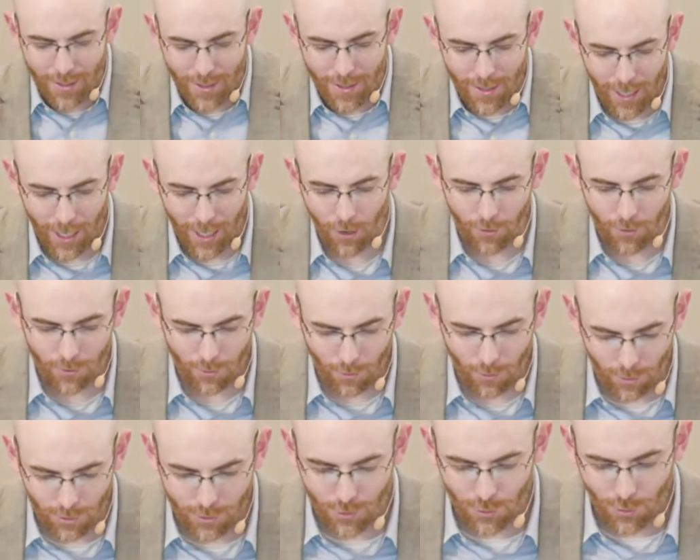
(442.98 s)
now,
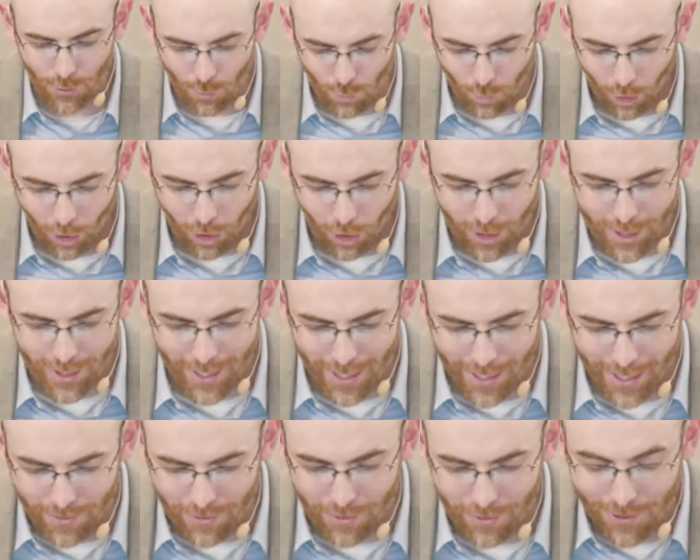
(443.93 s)
Lord, to
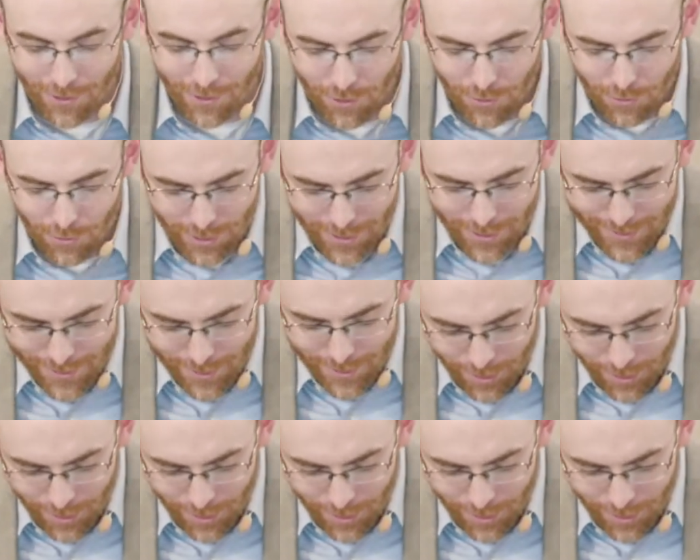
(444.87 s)
walk in the newness